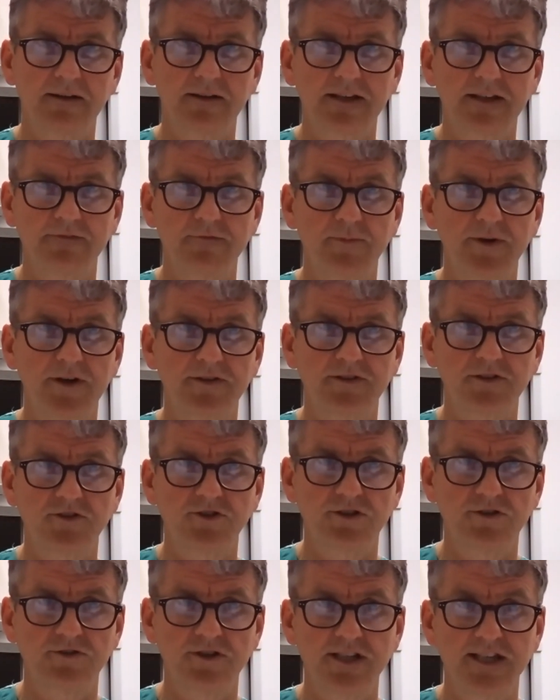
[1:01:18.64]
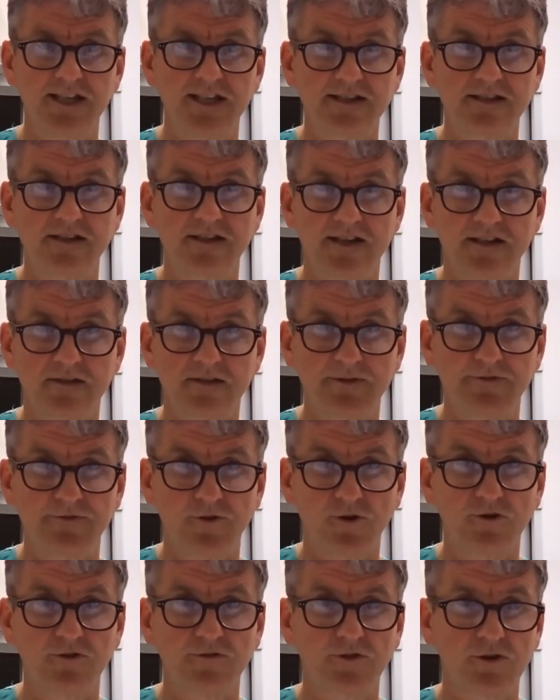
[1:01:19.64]
given birth to children years and years
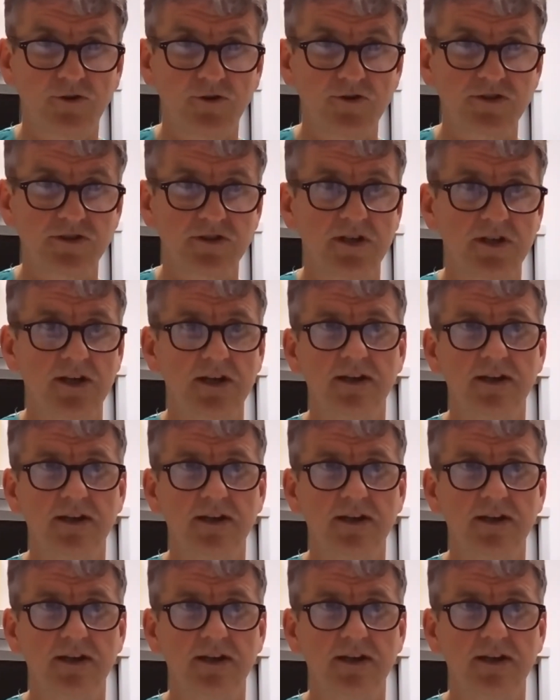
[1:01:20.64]
before, of course.